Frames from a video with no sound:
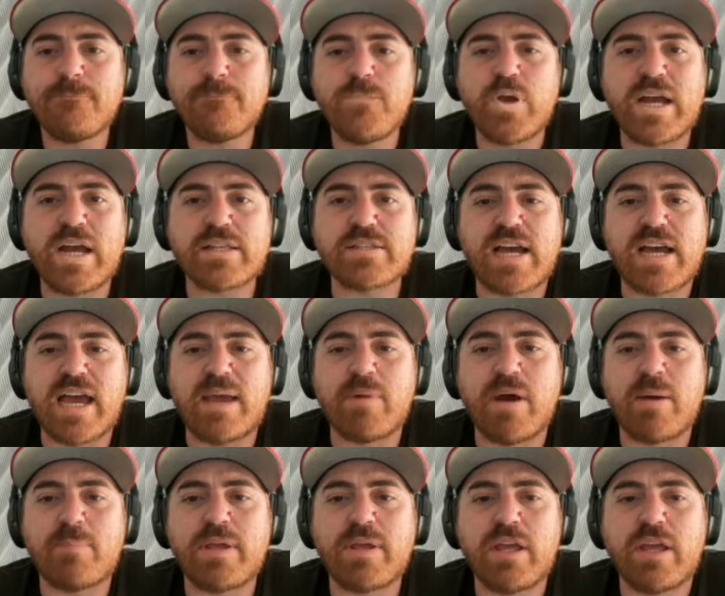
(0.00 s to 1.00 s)
We got time
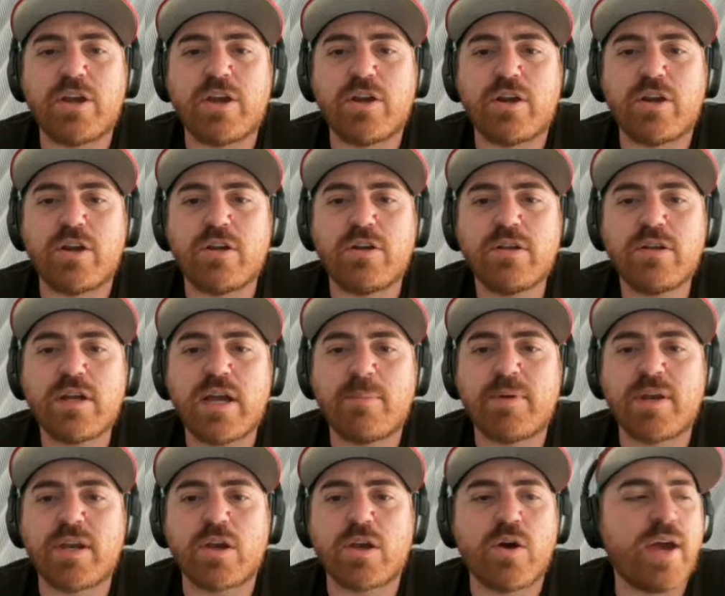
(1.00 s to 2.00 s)
up here. I'm
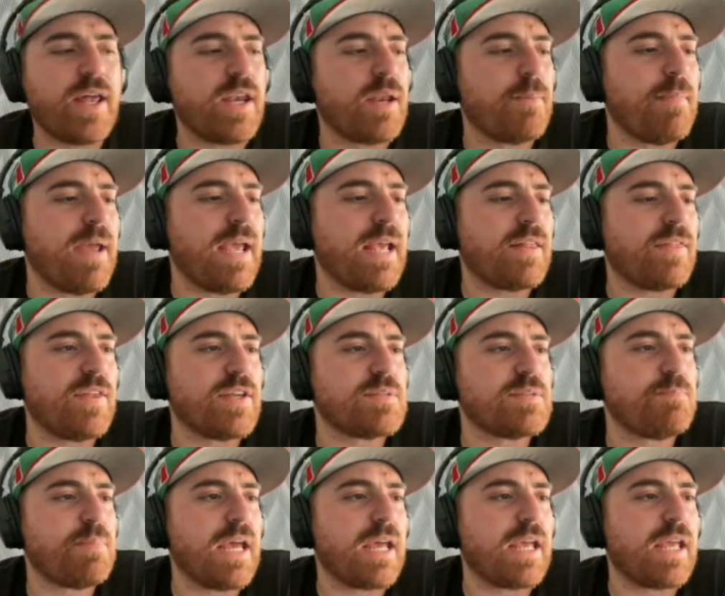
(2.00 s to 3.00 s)
going to go ahead and make this
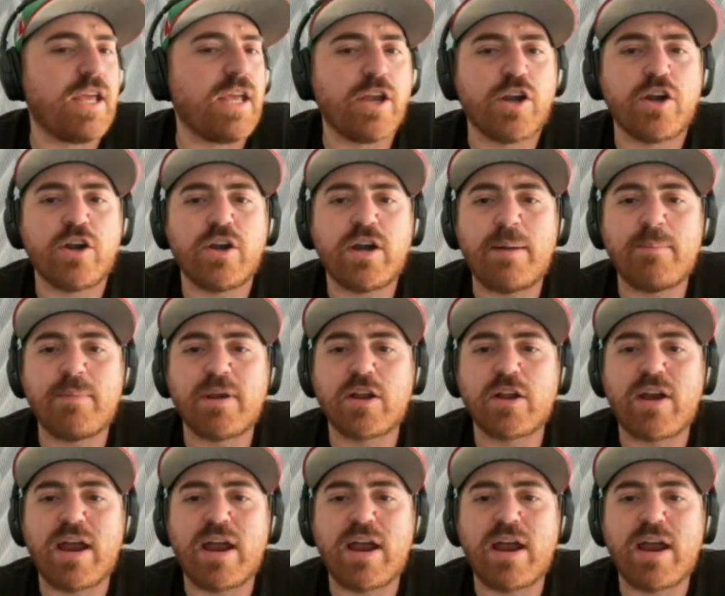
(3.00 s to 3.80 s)
pick here. I'm going to